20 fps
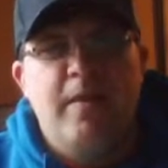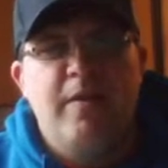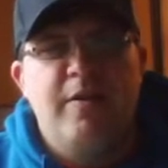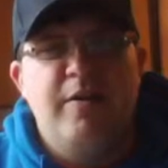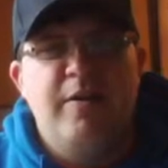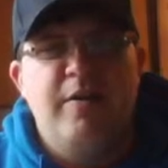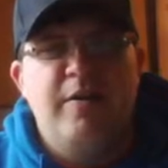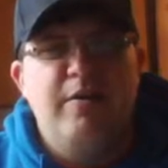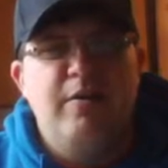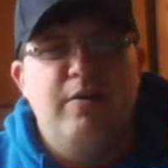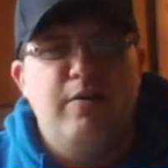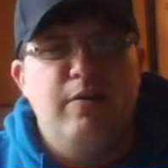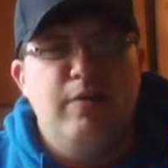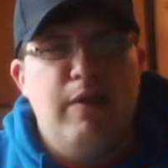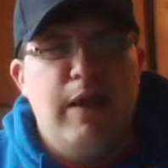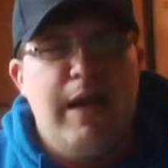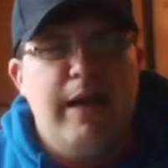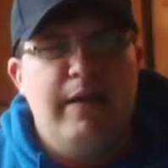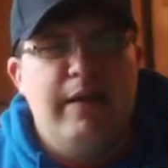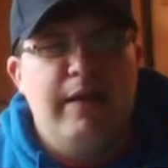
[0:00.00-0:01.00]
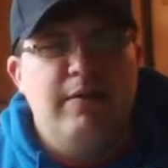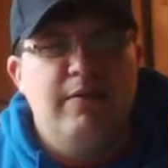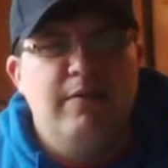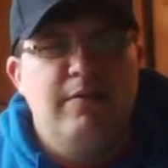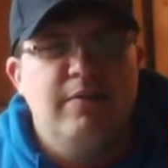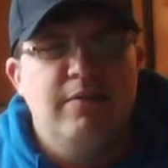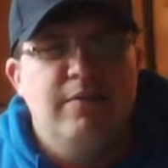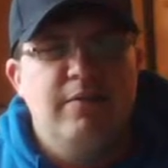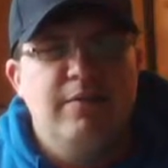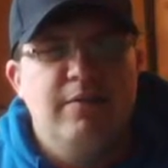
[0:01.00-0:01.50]
they're a lot
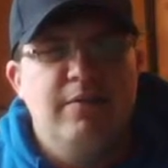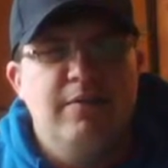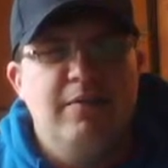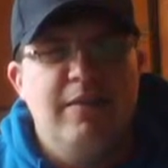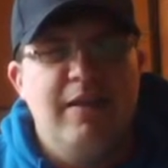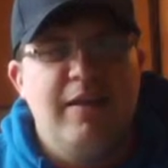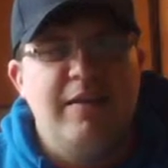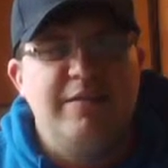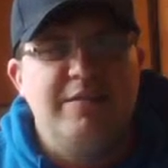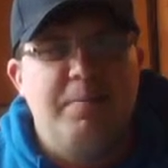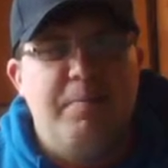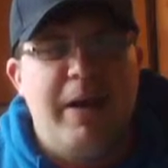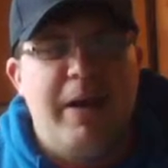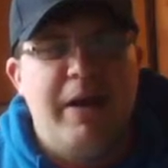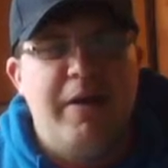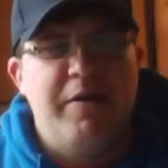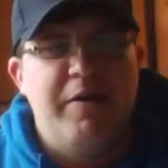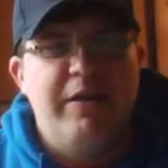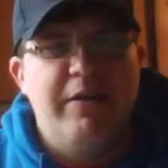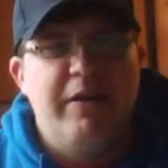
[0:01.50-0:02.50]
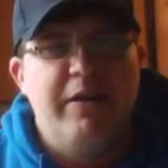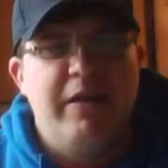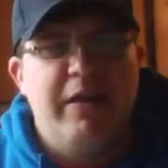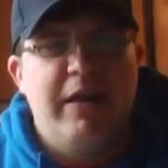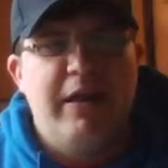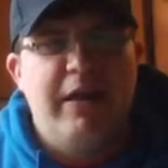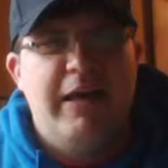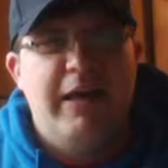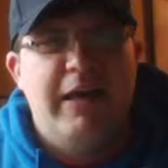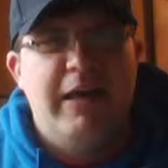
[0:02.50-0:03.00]
less apparent,
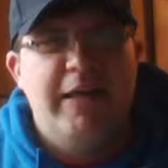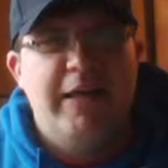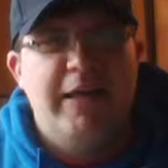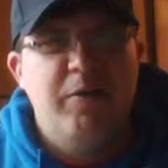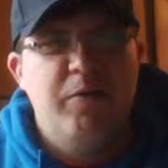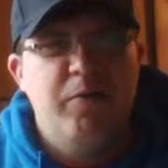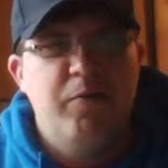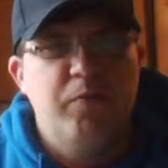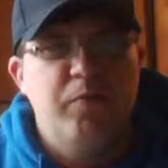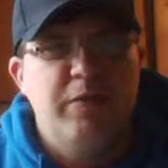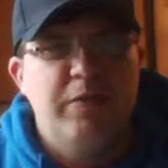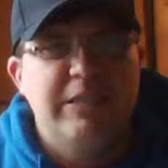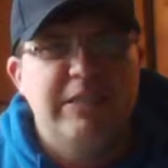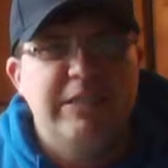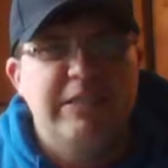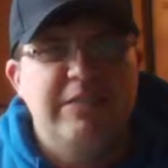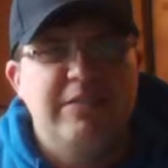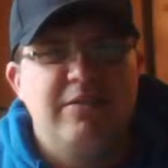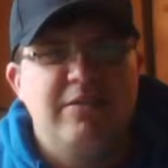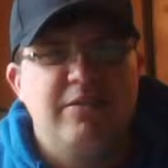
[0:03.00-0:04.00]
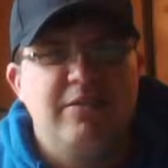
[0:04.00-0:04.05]
and they don't really,